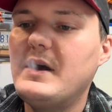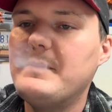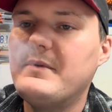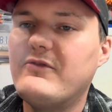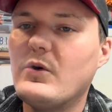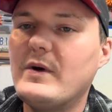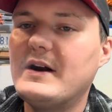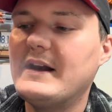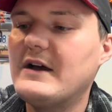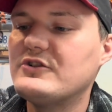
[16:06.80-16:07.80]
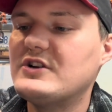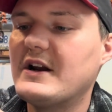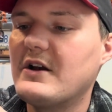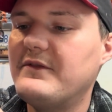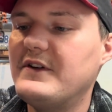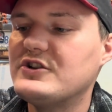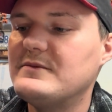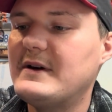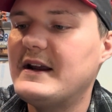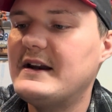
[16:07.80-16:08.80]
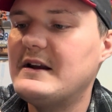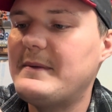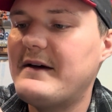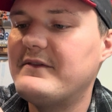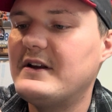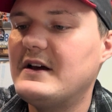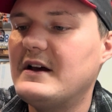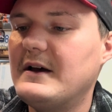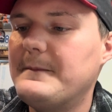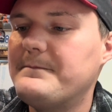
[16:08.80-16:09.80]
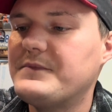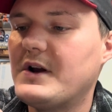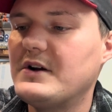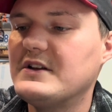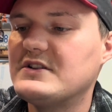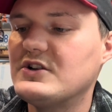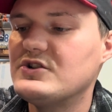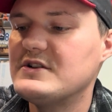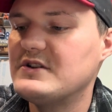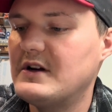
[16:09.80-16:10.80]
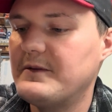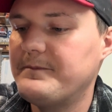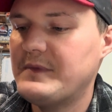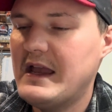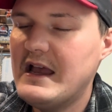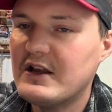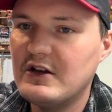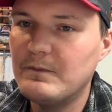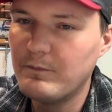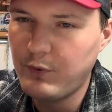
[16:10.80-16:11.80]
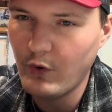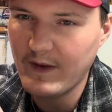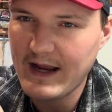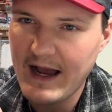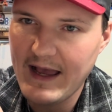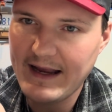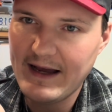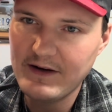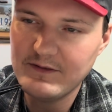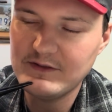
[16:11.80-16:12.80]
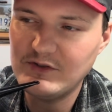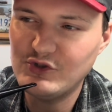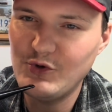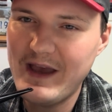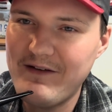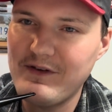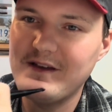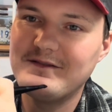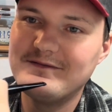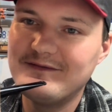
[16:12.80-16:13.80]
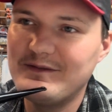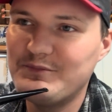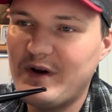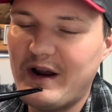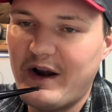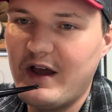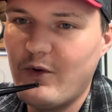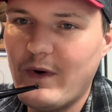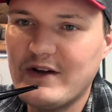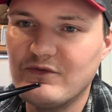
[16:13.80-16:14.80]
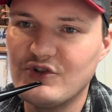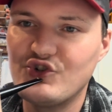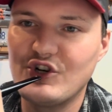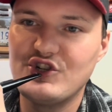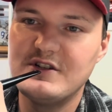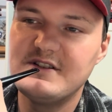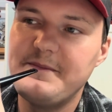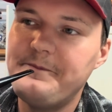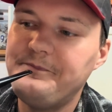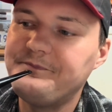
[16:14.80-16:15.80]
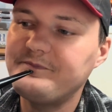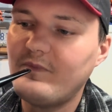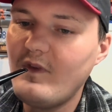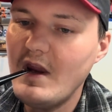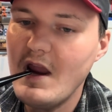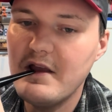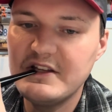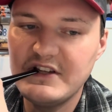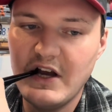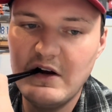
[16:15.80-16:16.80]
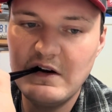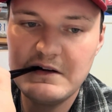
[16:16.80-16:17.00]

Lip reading: before winter hit, I was trying to go fishing, but I ended up having hernia surgery, so couldn't pull the kayak out. It was a little too heavy on weight restrictions. So